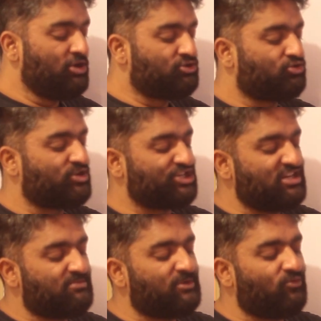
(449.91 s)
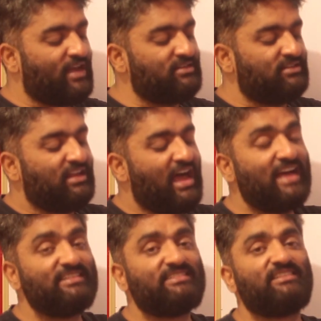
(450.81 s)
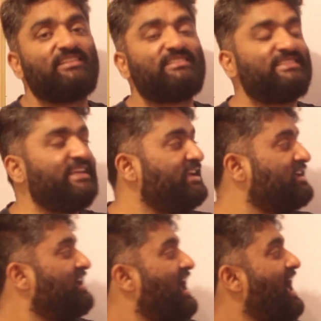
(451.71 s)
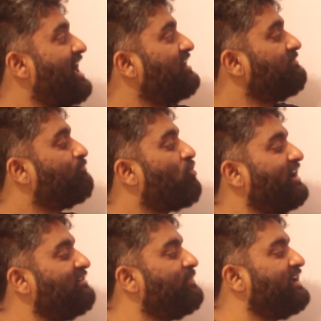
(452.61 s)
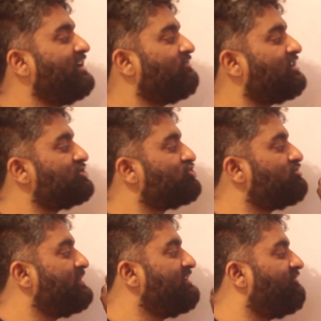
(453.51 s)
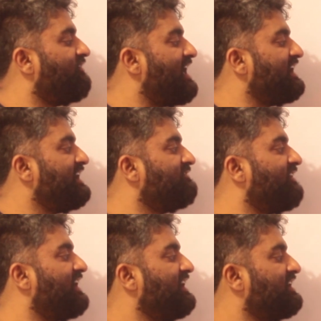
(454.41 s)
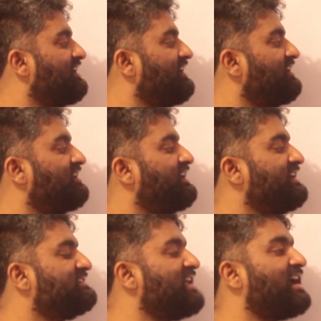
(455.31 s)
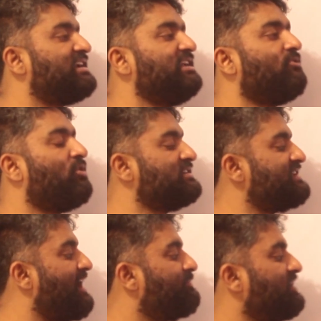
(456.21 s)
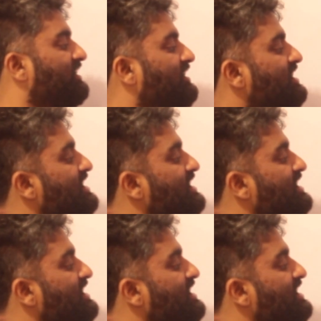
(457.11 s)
So question number 1, answer C, and point being, one should be very clear exactly what is happening.